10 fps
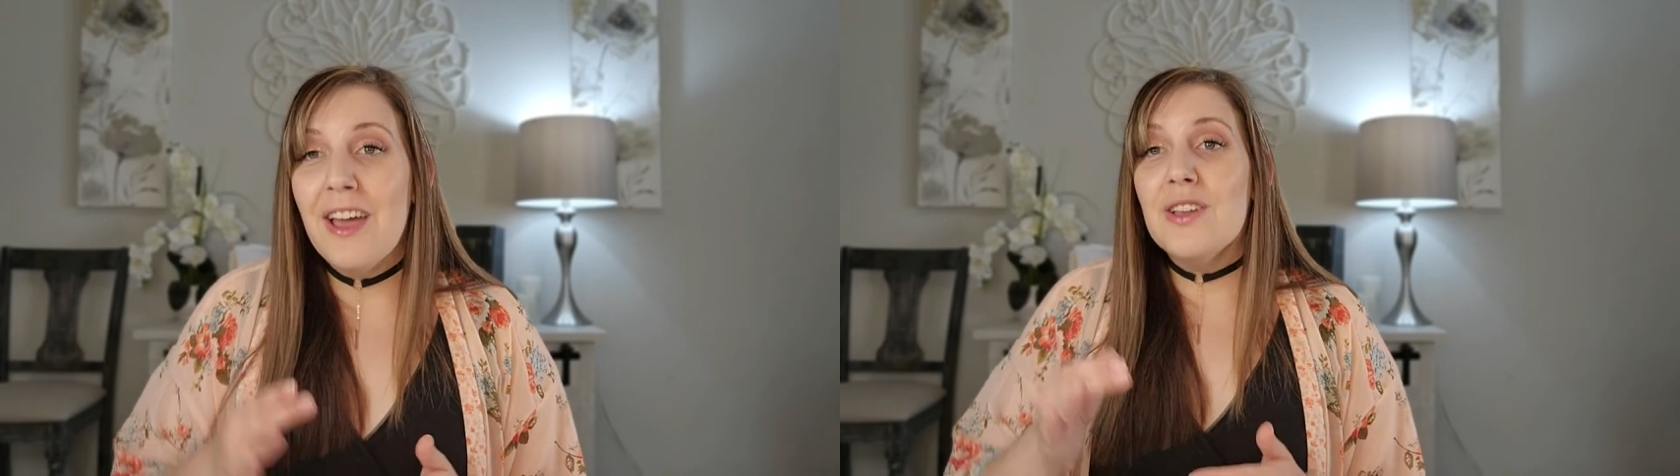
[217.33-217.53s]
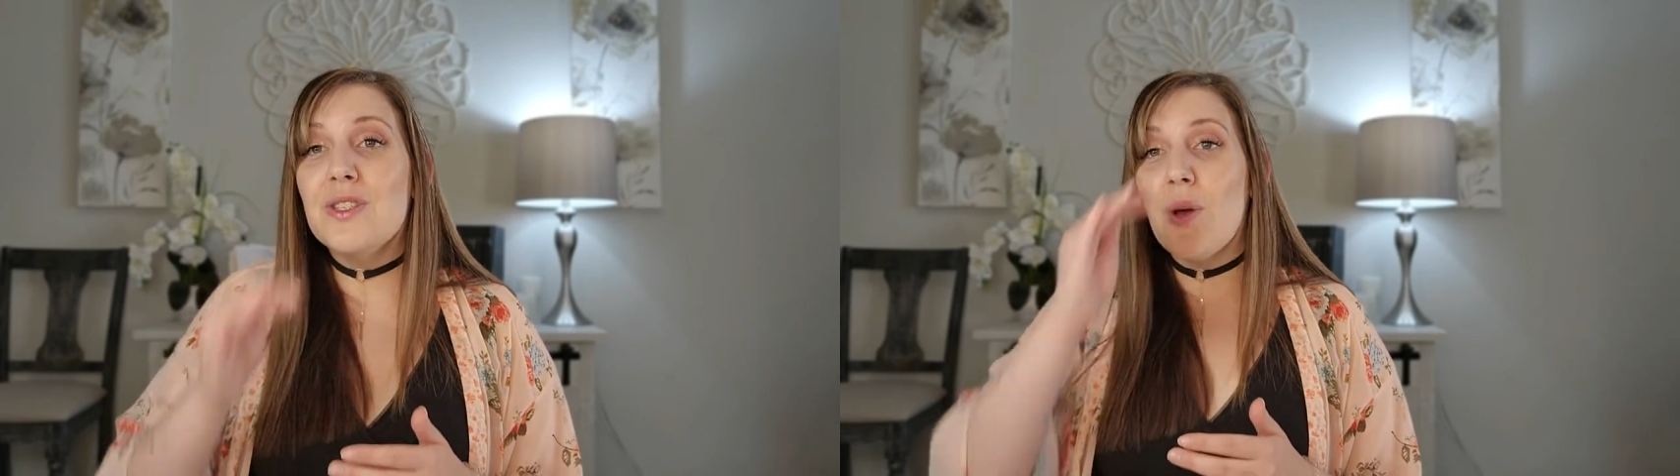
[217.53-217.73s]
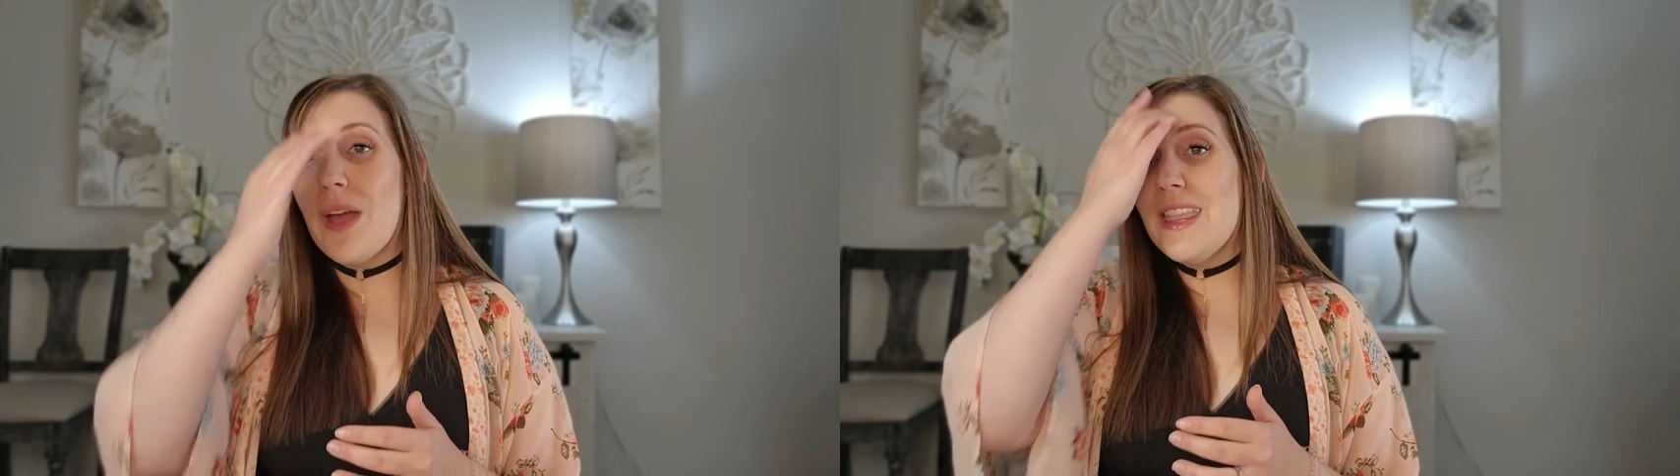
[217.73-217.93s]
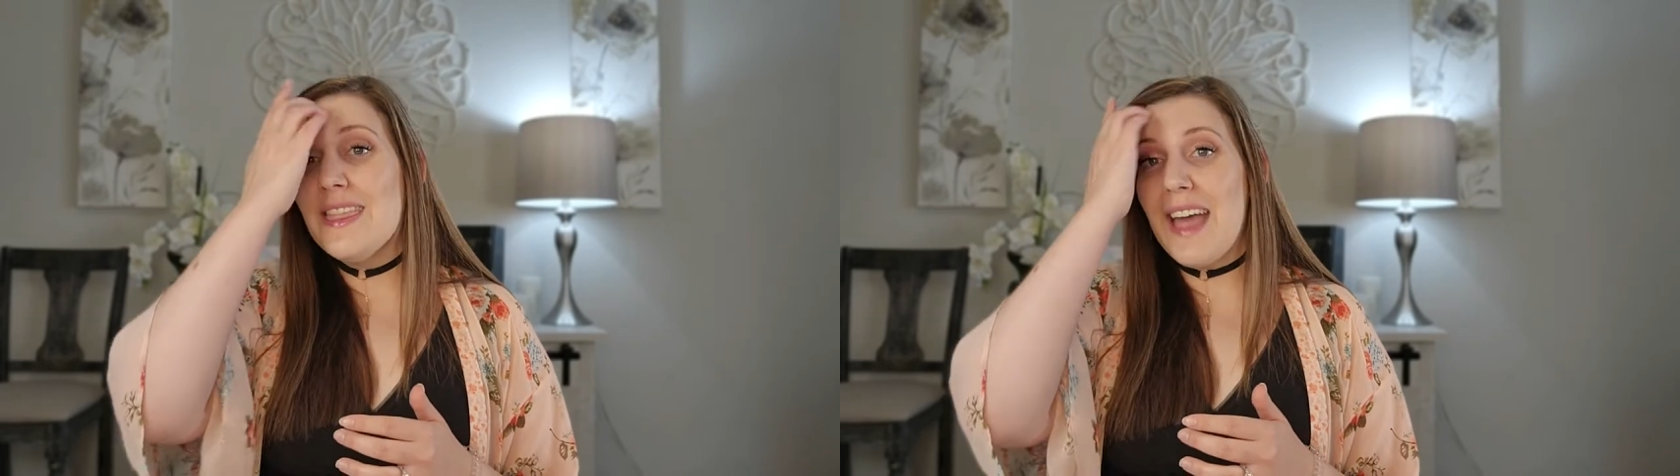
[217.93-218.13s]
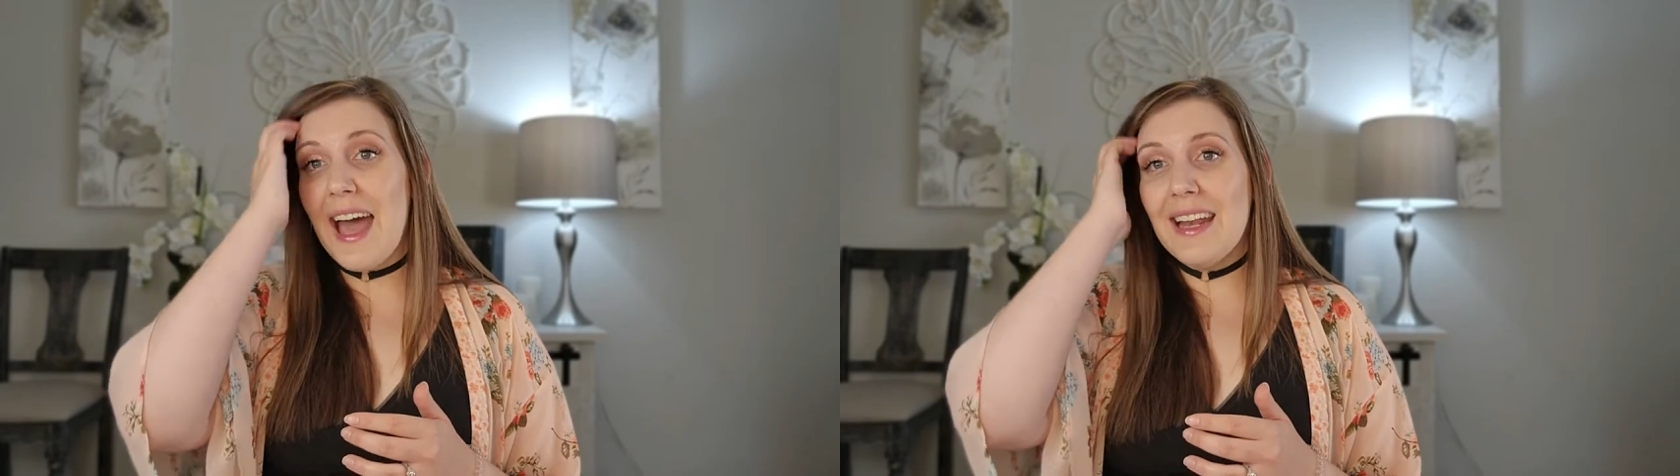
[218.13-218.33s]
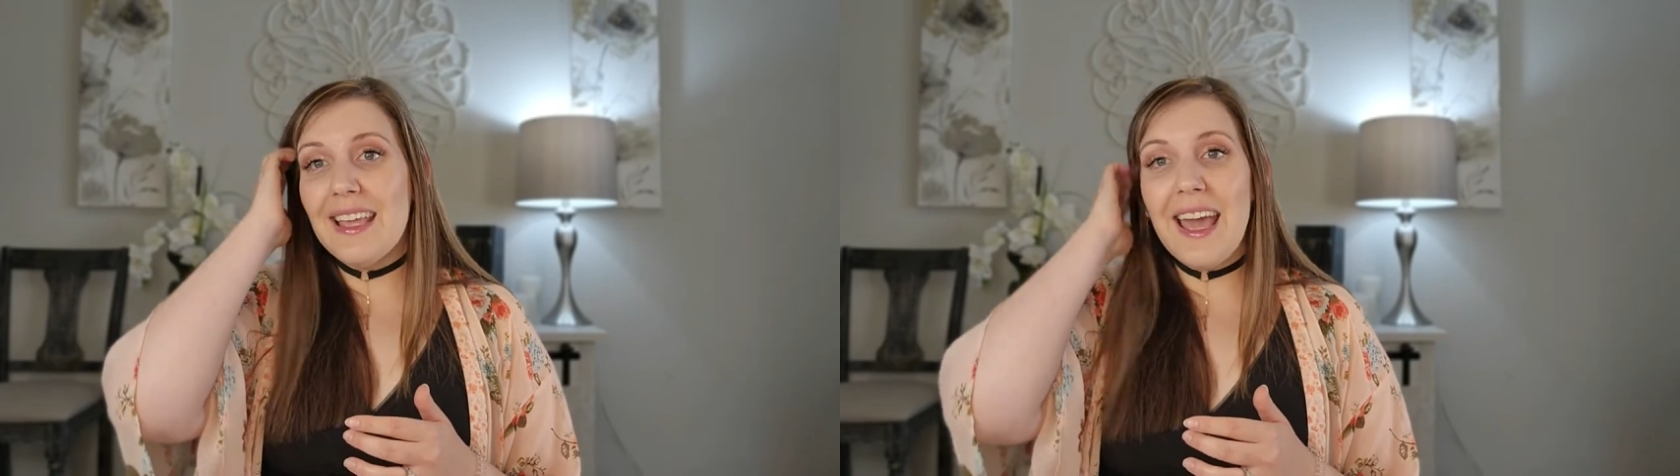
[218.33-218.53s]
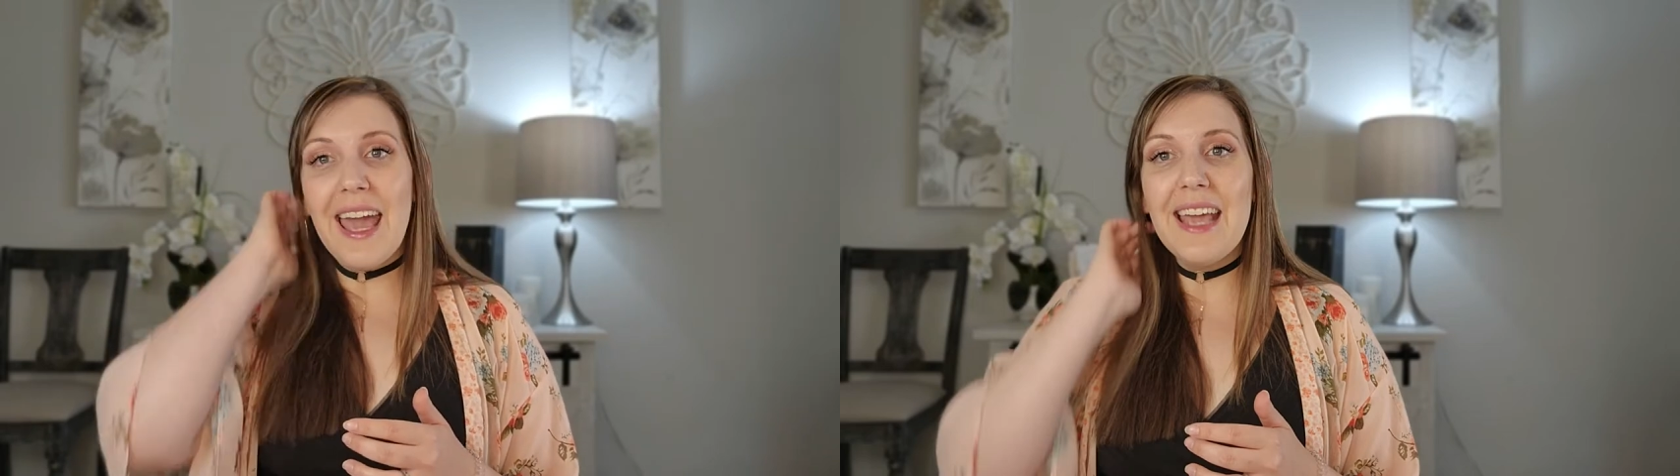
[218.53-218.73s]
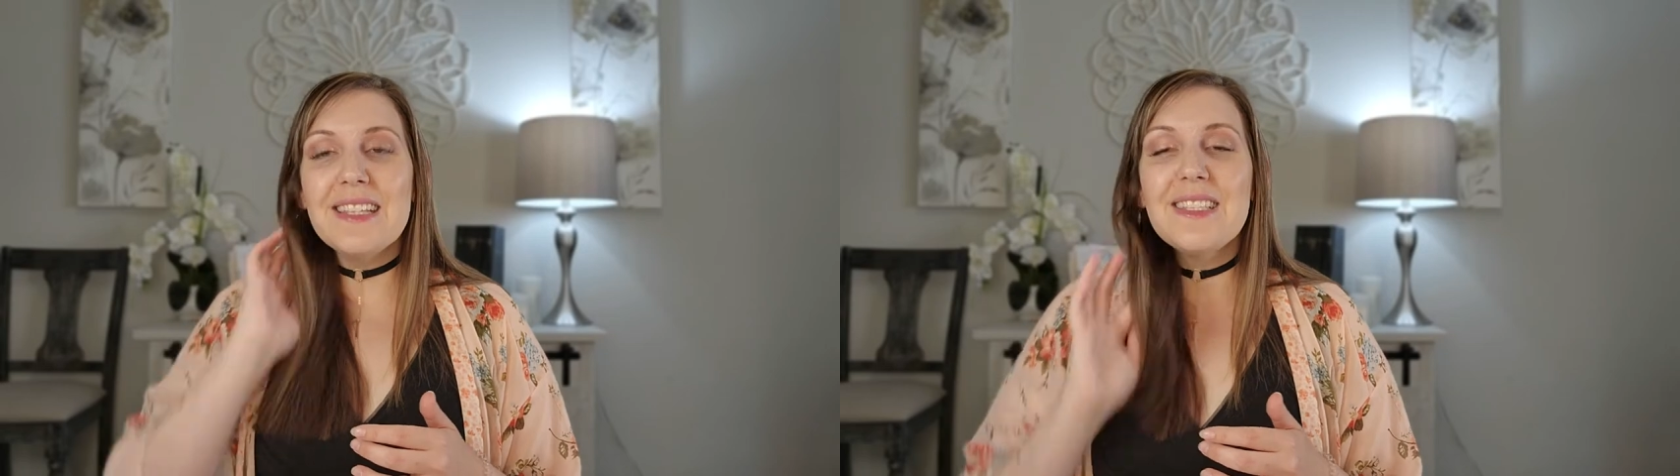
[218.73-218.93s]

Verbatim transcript: So in that case,